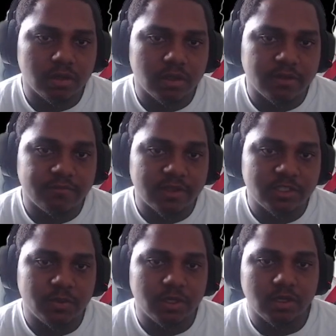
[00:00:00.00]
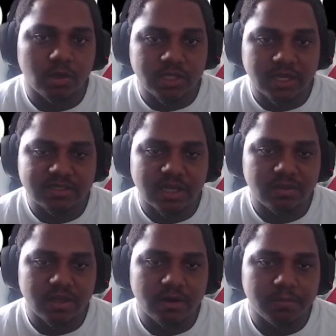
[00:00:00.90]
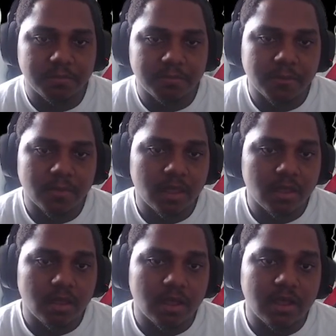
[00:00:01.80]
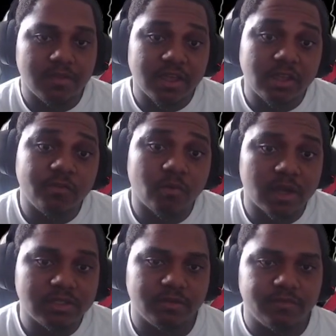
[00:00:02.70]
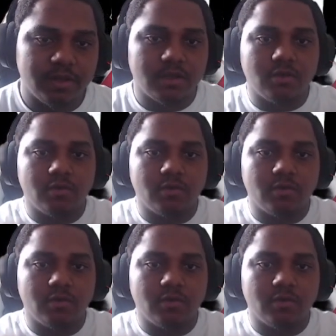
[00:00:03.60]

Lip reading: and Facebook. Go check us out there. Thank you for watching the video.